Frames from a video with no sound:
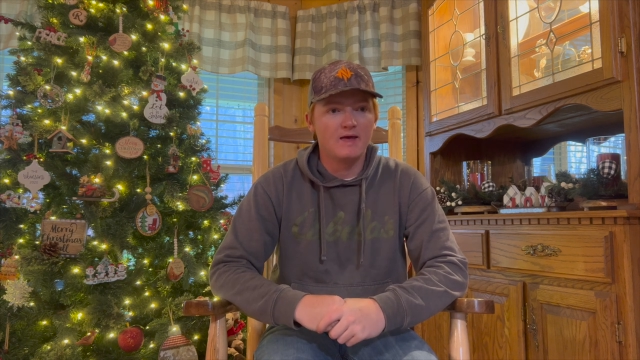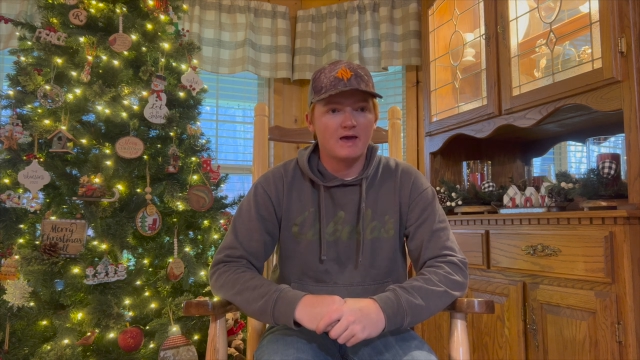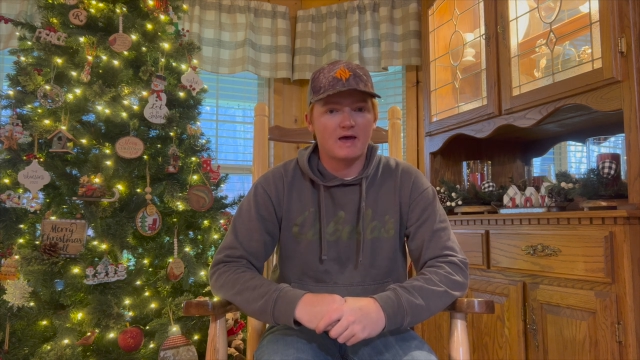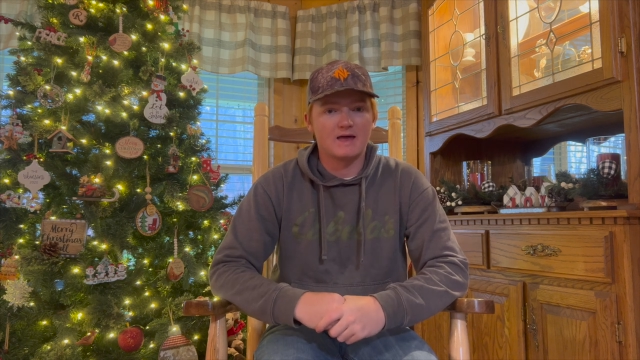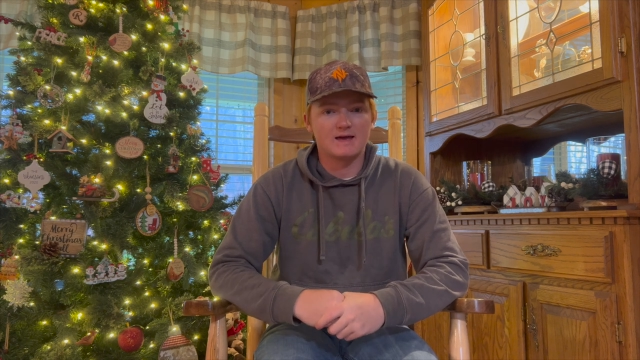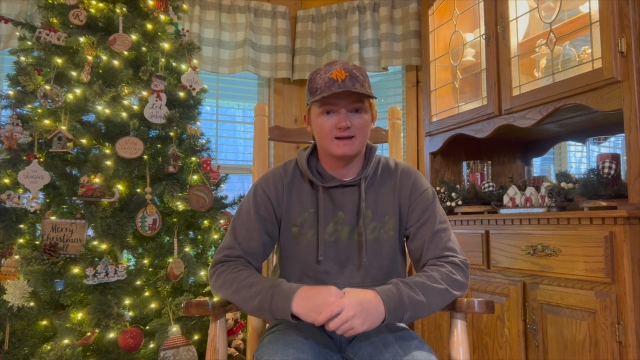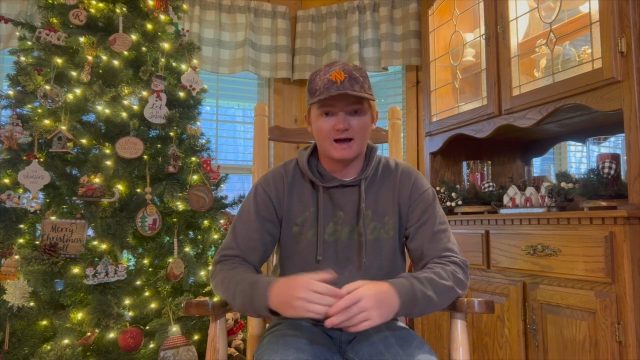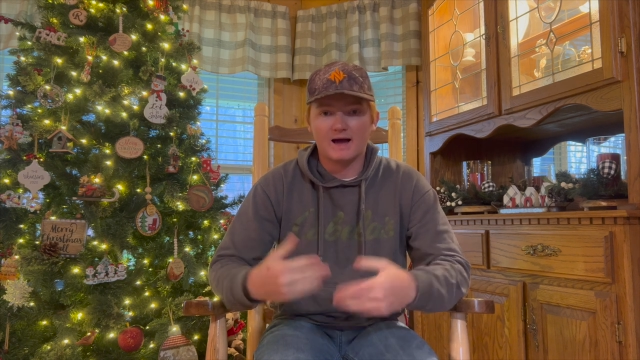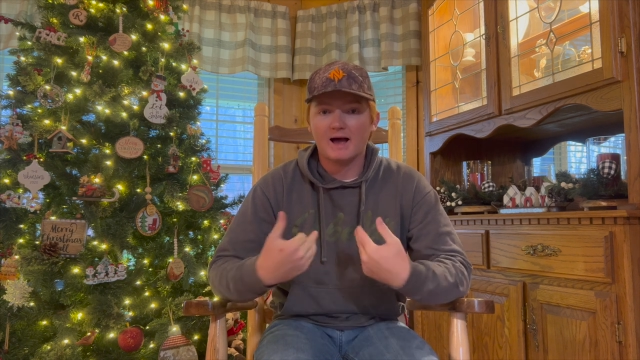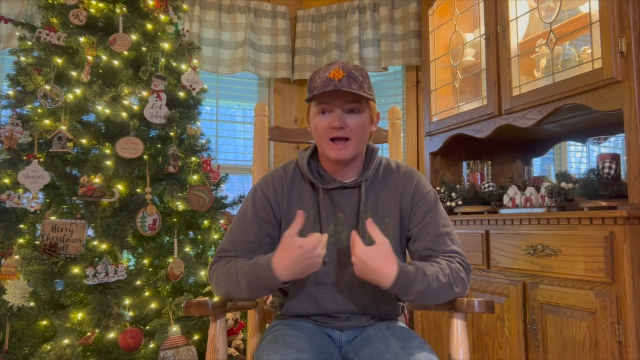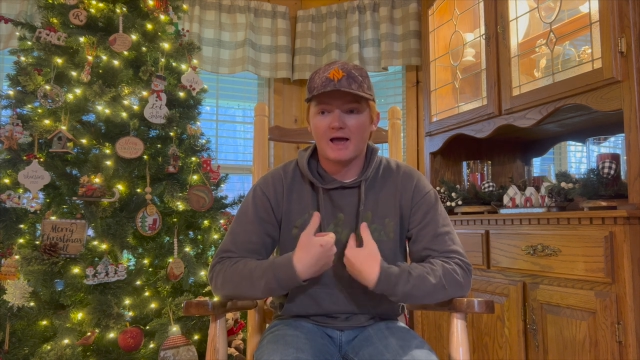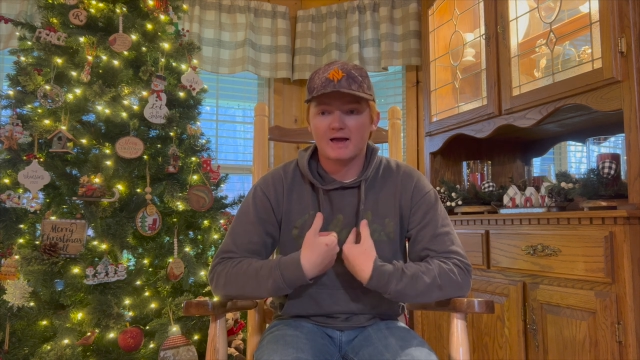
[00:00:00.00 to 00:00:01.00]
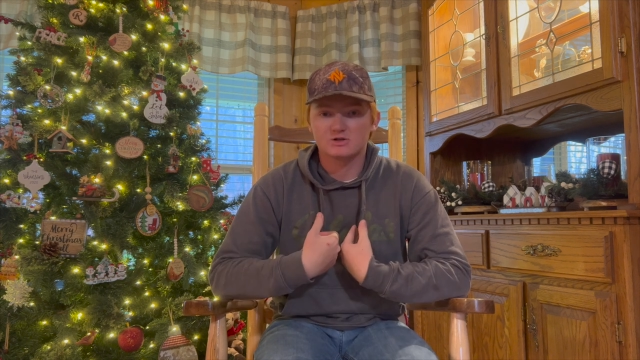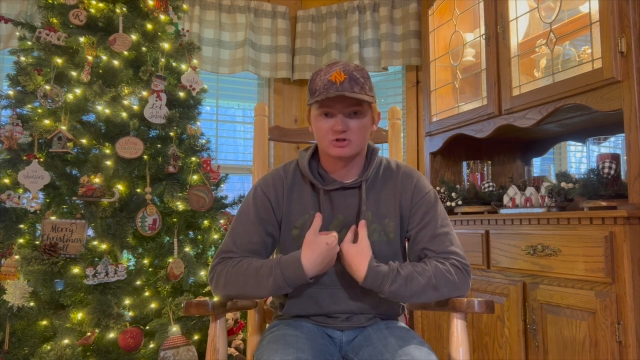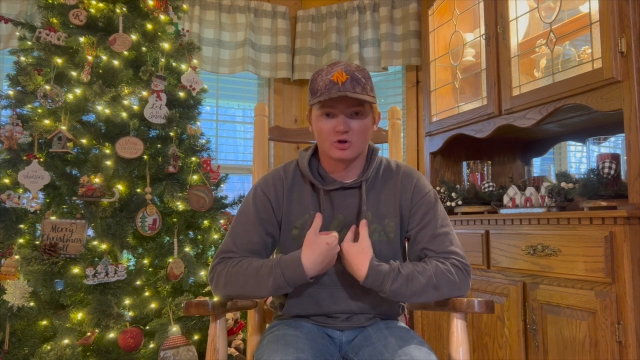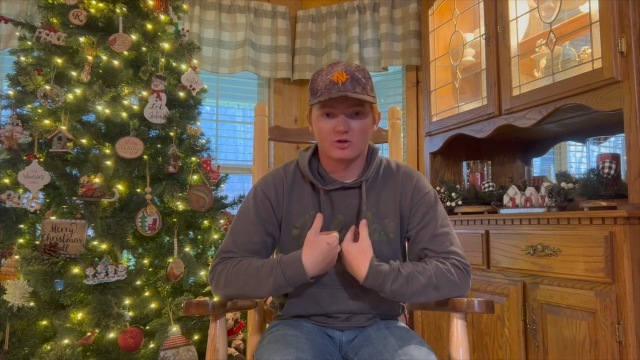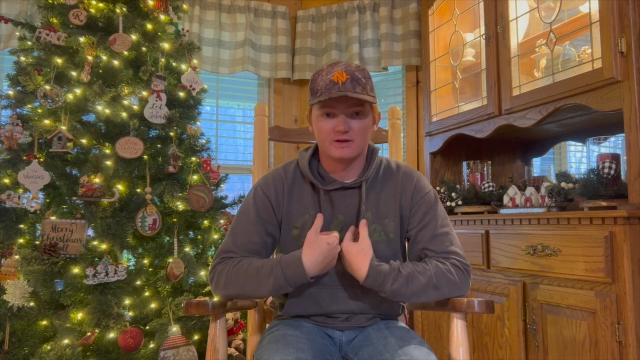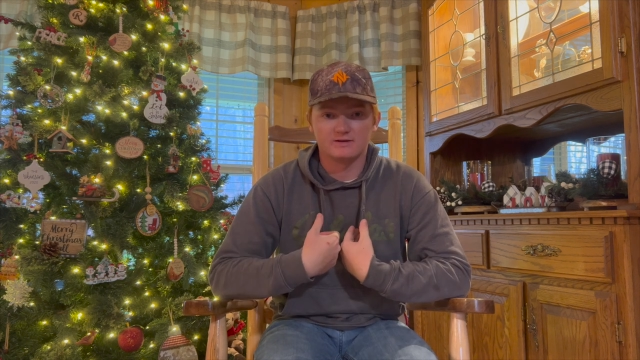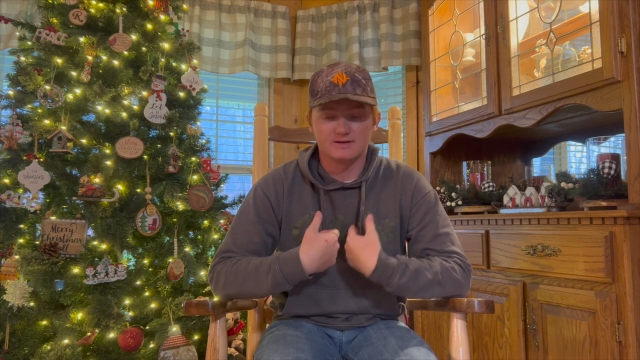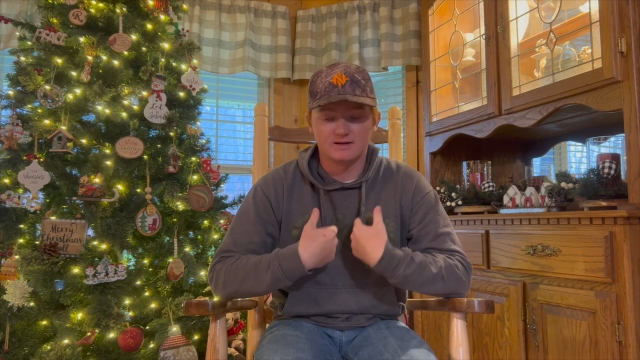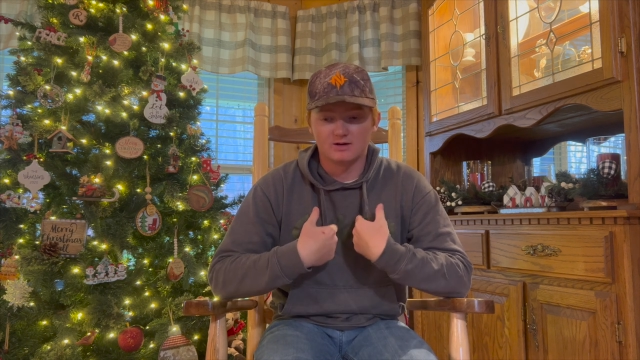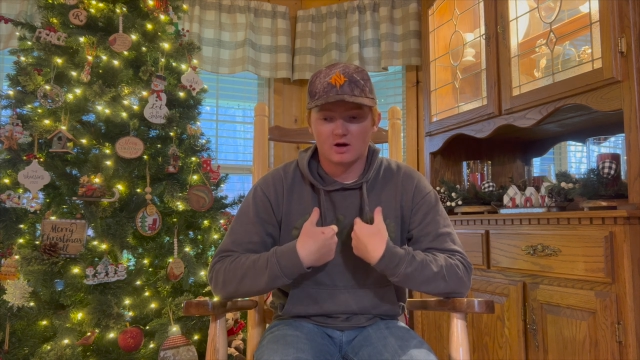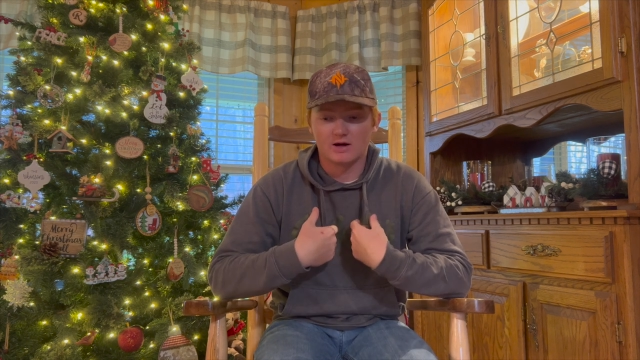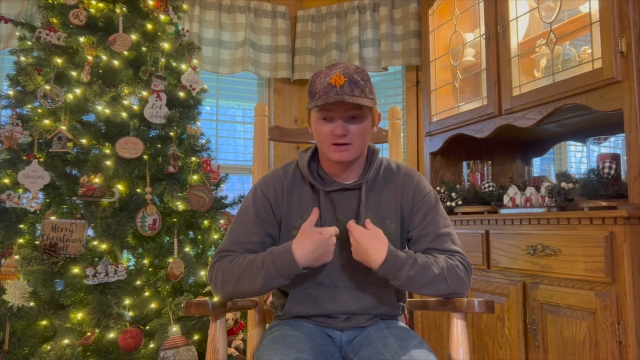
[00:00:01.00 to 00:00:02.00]
And I actually did
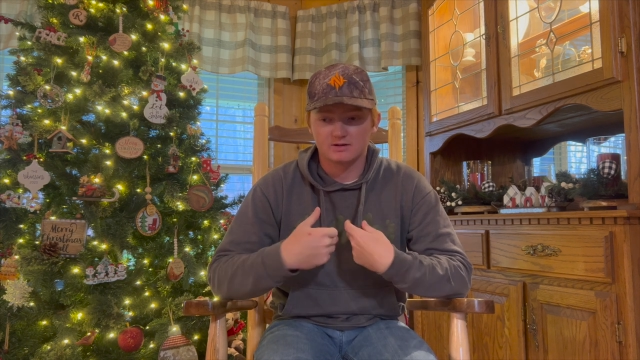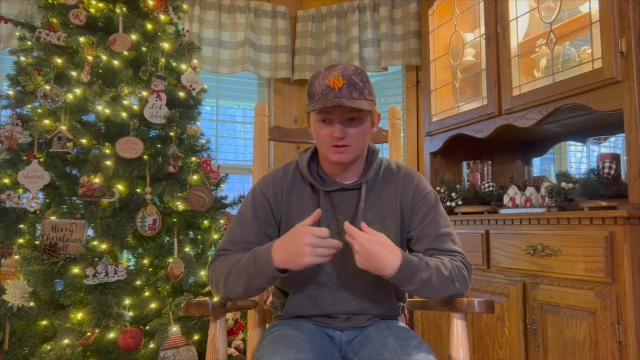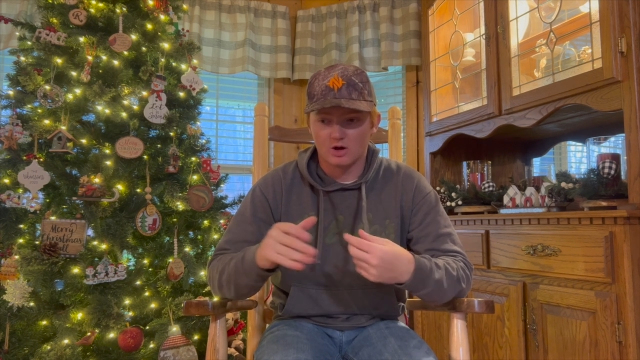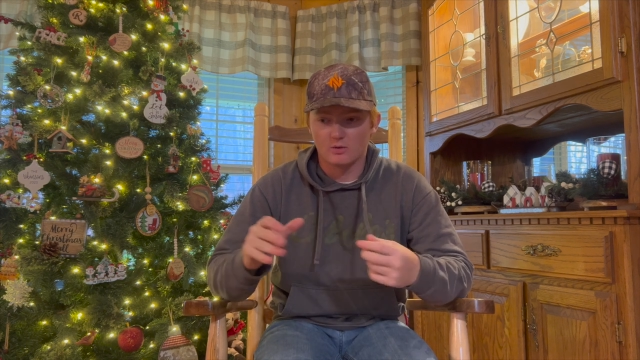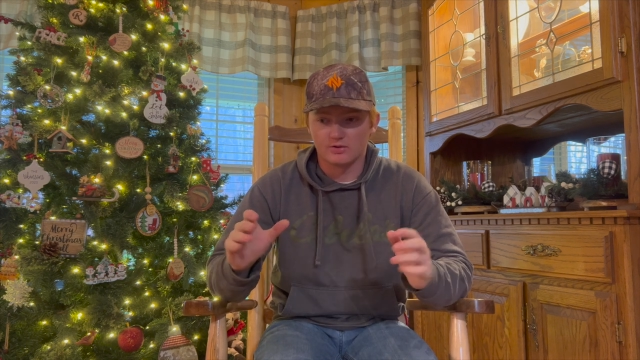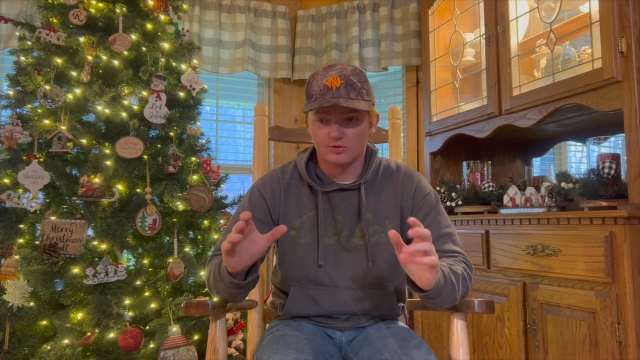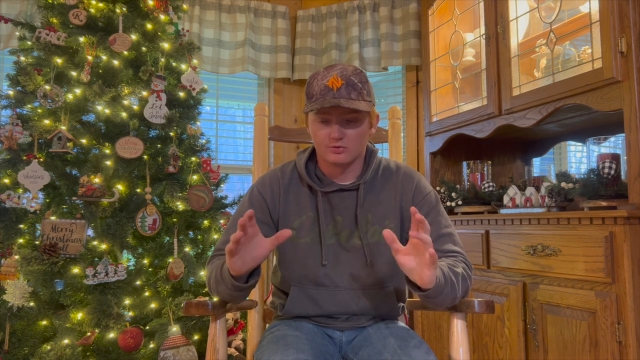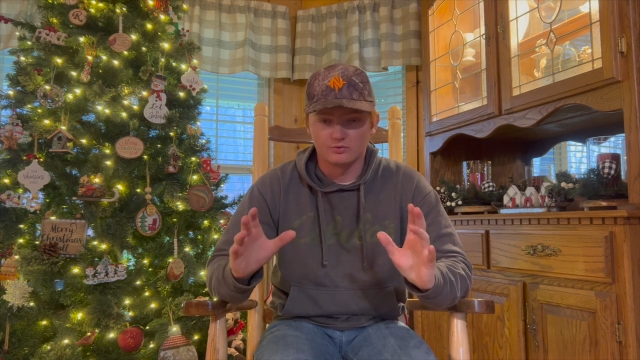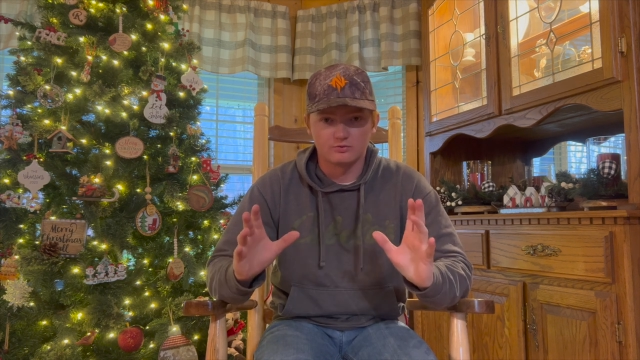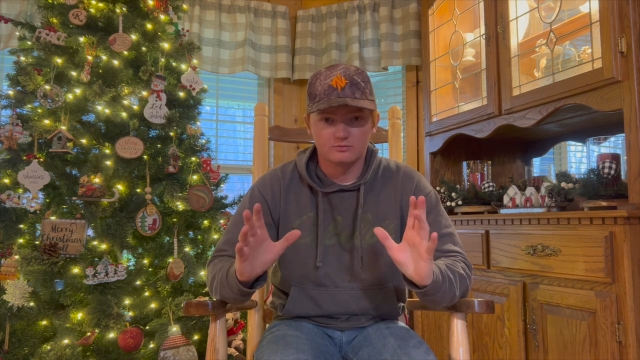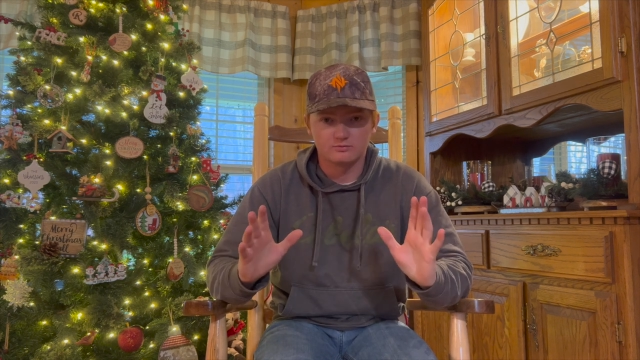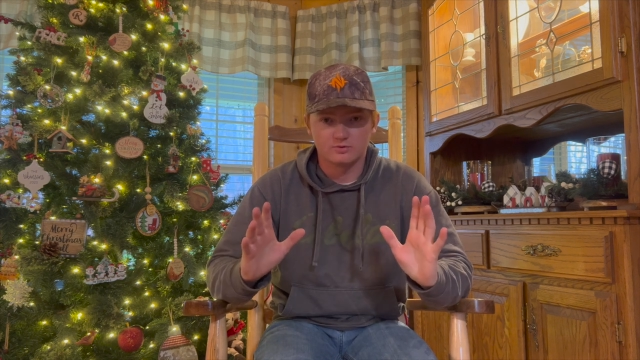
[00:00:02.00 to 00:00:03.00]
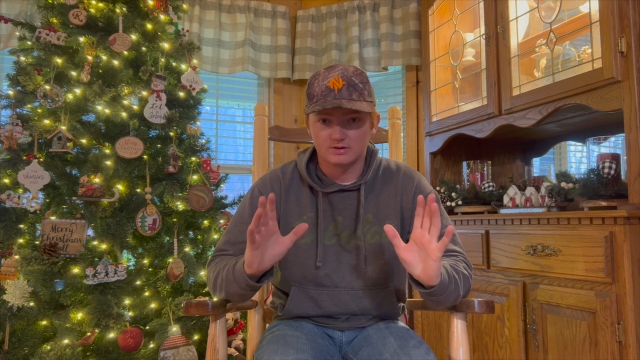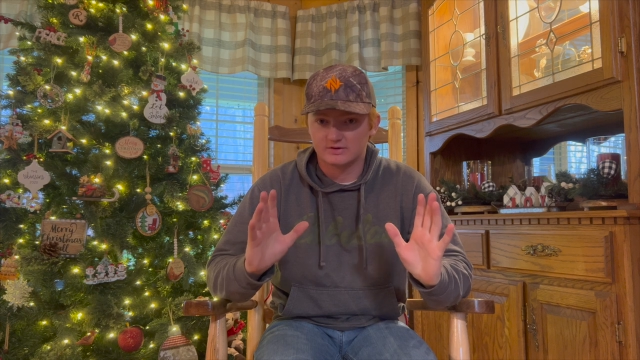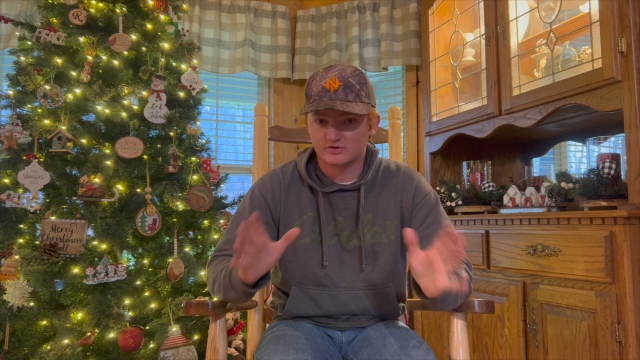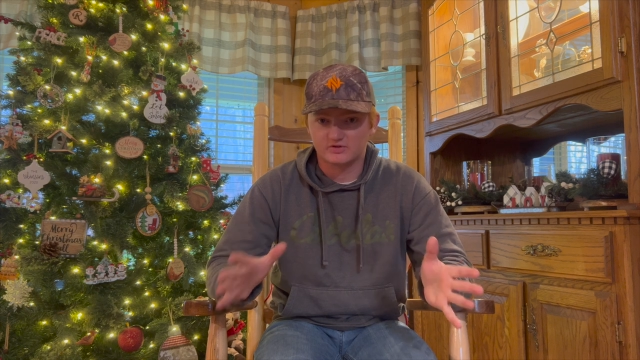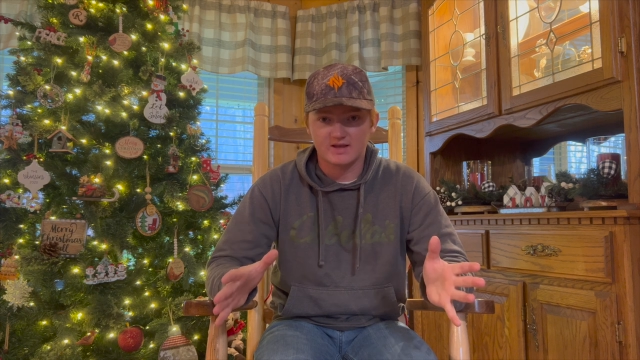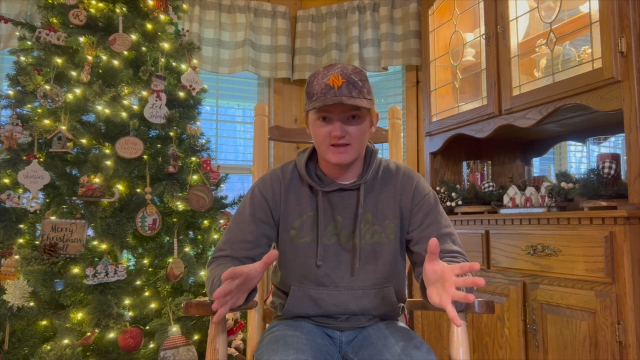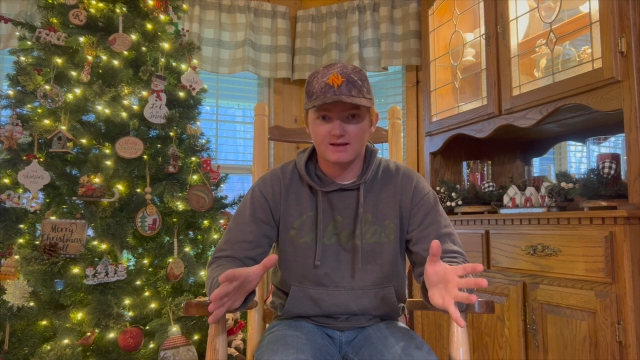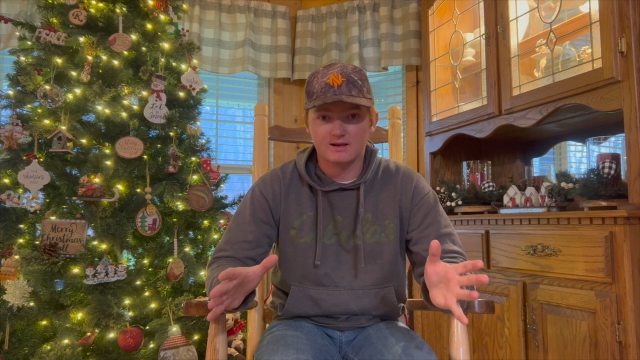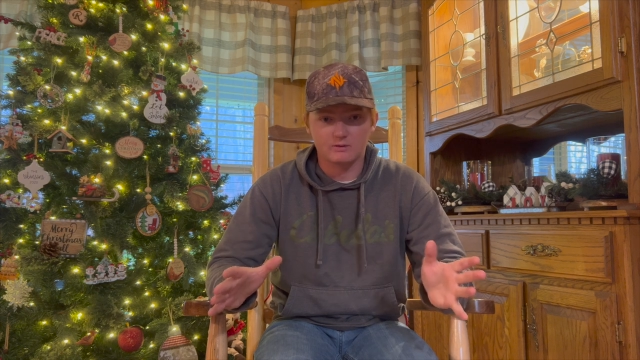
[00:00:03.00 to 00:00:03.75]
not go and see it.